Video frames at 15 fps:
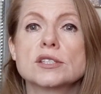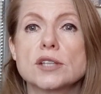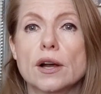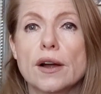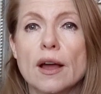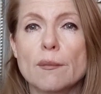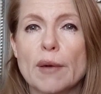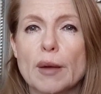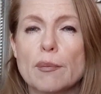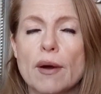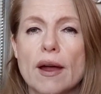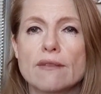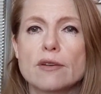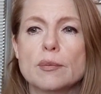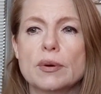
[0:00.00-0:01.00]
start out my
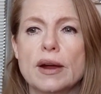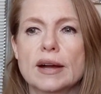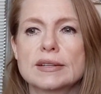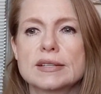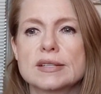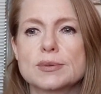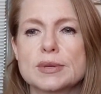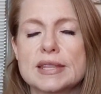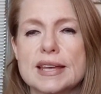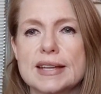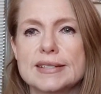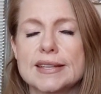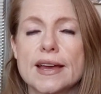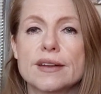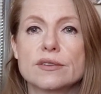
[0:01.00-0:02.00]
private practice with
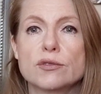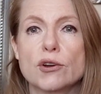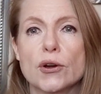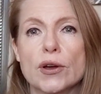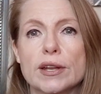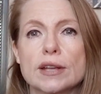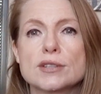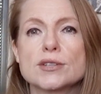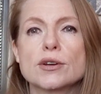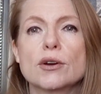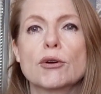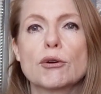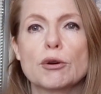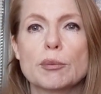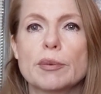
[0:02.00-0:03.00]
the intent of growing it
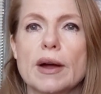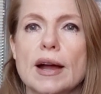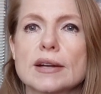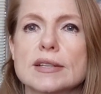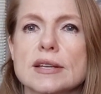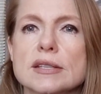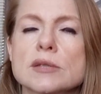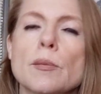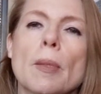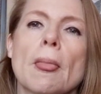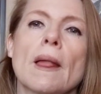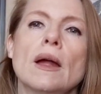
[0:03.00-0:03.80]
to a group practice?